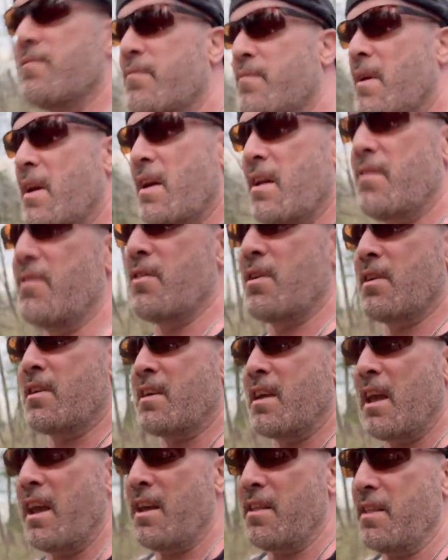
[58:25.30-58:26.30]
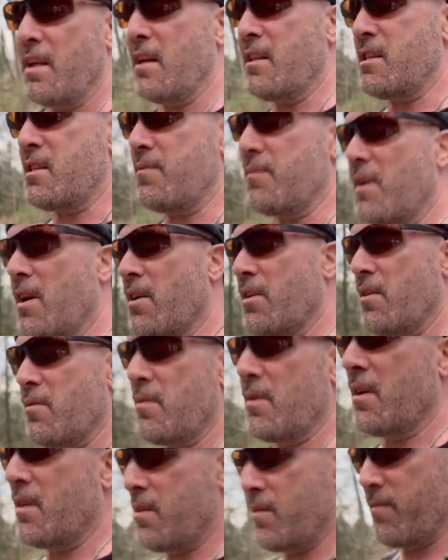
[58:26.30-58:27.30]
Man, if you could can that smell, you'd
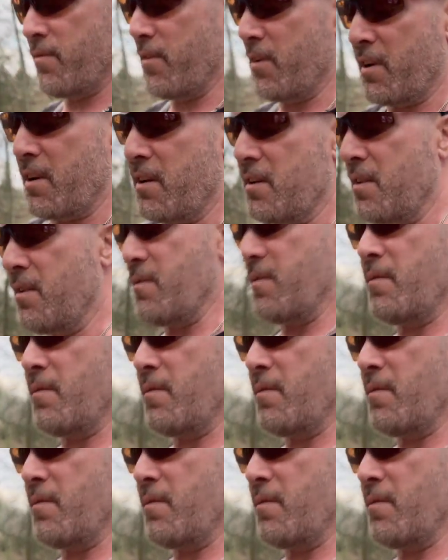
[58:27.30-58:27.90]
be freaking